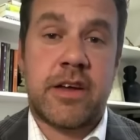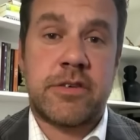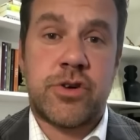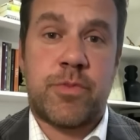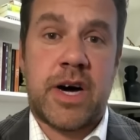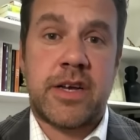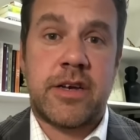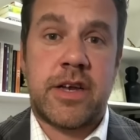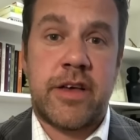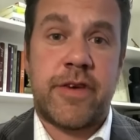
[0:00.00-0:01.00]
Joe Biden,
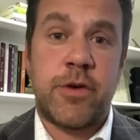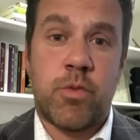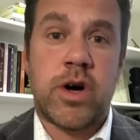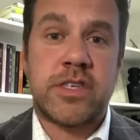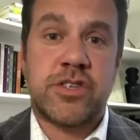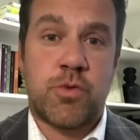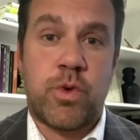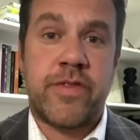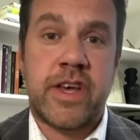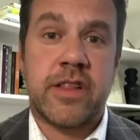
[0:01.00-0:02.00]
if he wants to win the
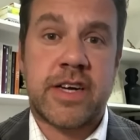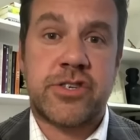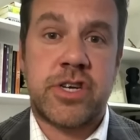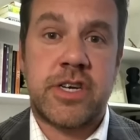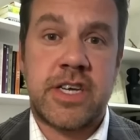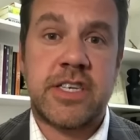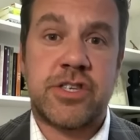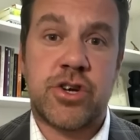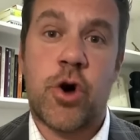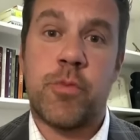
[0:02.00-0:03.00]
election, needs to
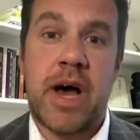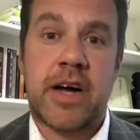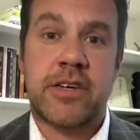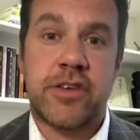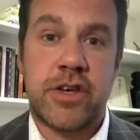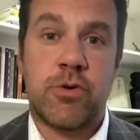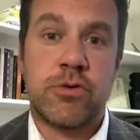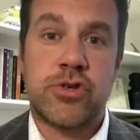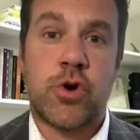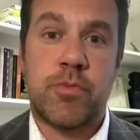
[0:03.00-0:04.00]
go back to the old
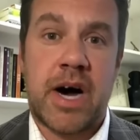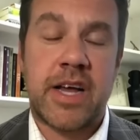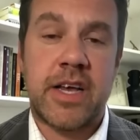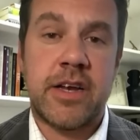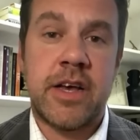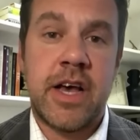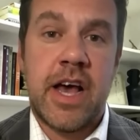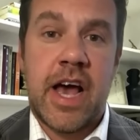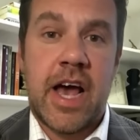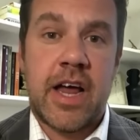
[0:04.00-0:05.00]
Joe Biden
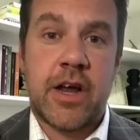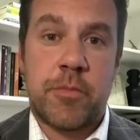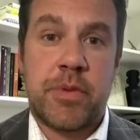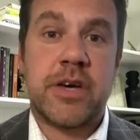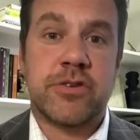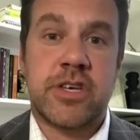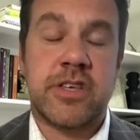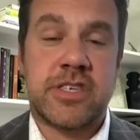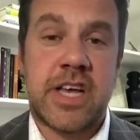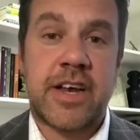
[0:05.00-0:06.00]
and appeal to the
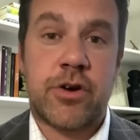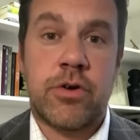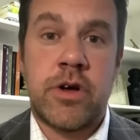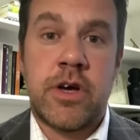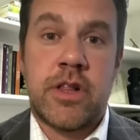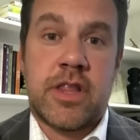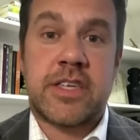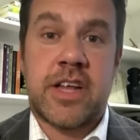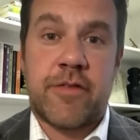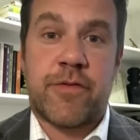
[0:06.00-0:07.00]
center.
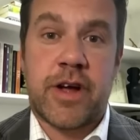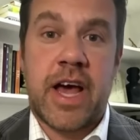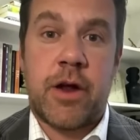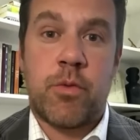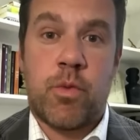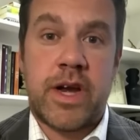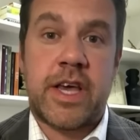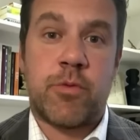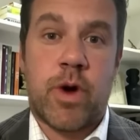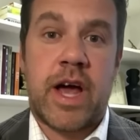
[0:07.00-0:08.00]
Let's not forget when
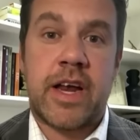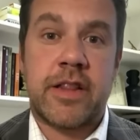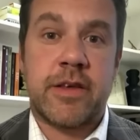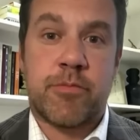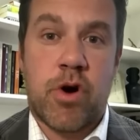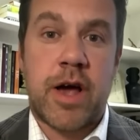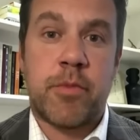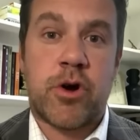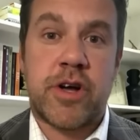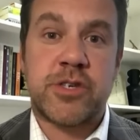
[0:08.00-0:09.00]
he ran in the
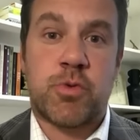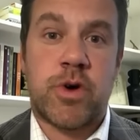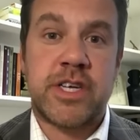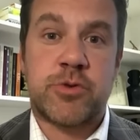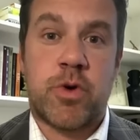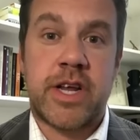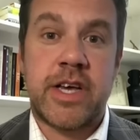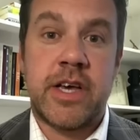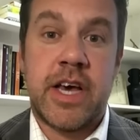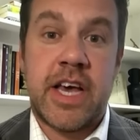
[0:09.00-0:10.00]
primary in 2020,